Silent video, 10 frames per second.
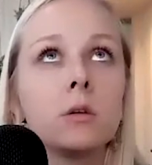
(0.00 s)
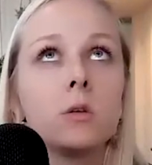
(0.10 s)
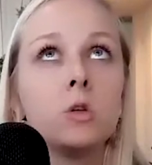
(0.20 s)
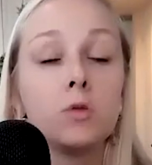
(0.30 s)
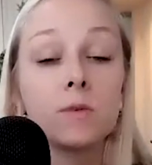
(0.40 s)

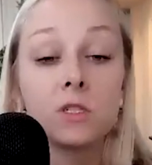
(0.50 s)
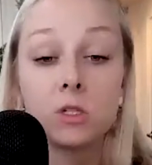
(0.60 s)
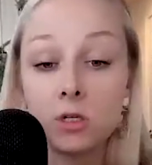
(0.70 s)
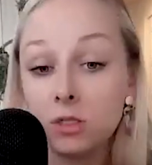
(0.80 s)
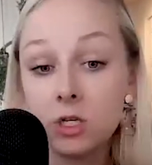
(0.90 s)
you
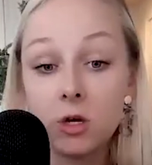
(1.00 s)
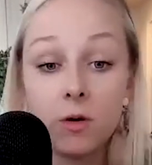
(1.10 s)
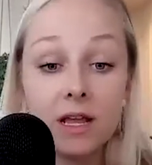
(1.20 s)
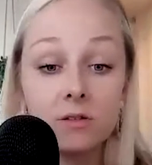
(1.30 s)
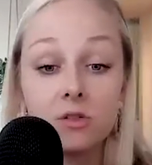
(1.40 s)
return
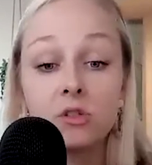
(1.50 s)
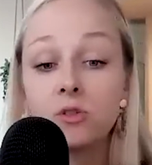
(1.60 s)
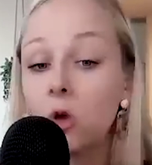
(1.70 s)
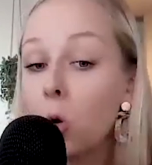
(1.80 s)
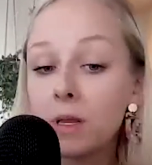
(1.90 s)
to in
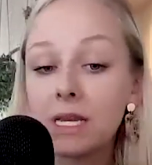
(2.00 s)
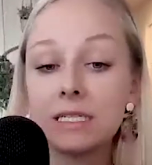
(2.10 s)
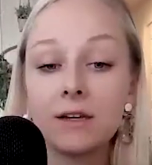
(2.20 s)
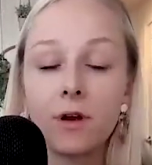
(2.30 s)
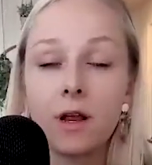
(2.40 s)
so many
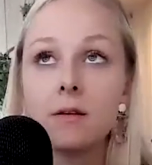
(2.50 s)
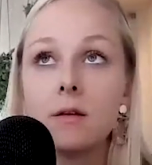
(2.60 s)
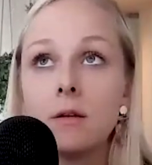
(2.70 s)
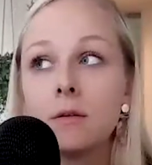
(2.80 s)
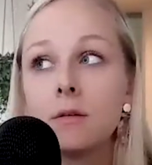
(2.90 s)
different
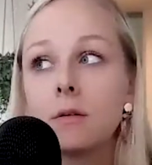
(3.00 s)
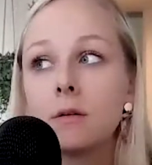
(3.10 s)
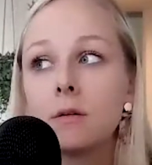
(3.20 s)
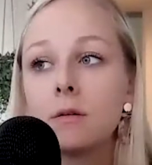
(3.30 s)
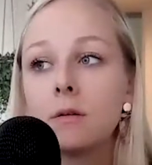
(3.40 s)

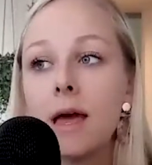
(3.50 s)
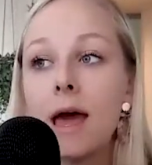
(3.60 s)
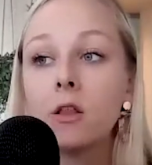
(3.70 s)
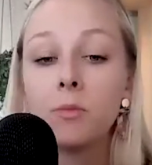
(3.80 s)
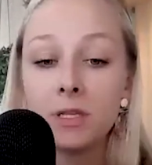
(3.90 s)

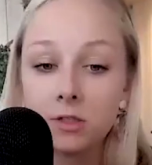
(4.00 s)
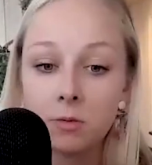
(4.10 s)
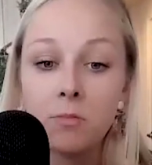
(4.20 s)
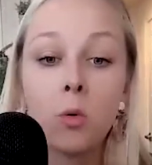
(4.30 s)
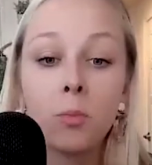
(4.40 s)
elements
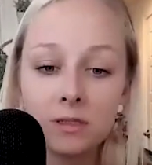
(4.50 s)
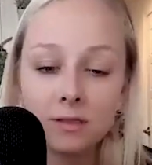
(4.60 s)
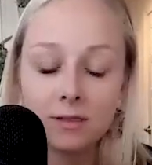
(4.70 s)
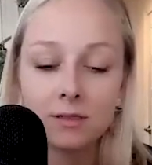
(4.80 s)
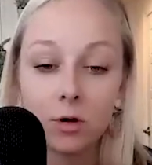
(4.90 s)
or
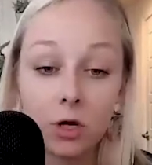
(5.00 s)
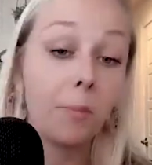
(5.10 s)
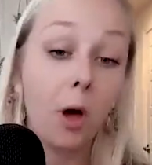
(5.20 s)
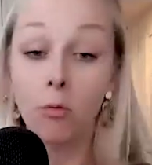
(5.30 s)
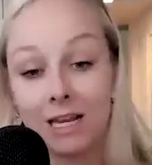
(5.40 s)
moments or
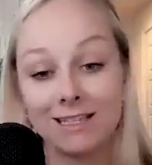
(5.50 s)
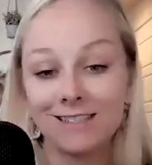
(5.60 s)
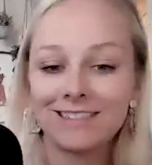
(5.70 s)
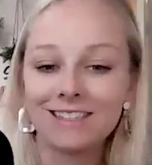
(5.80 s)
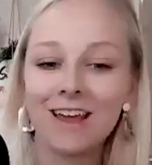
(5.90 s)

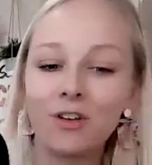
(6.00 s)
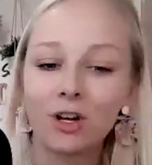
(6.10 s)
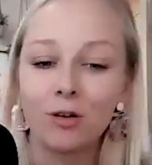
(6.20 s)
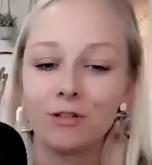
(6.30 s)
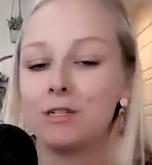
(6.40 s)
components of your
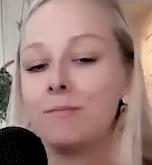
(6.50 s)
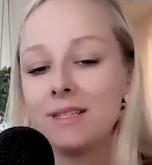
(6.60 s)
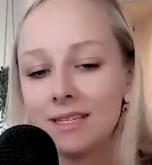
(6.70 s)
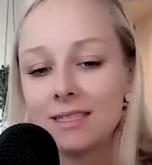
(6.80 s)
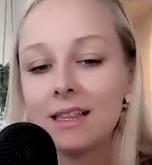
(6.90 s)
coaching
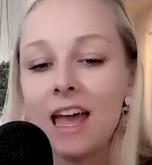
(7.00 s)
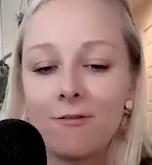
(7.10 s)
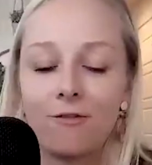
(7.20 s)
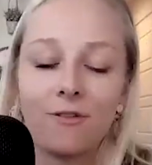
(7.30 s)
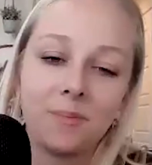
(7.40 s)
business and
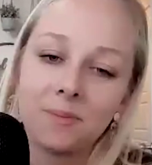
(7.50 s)
life.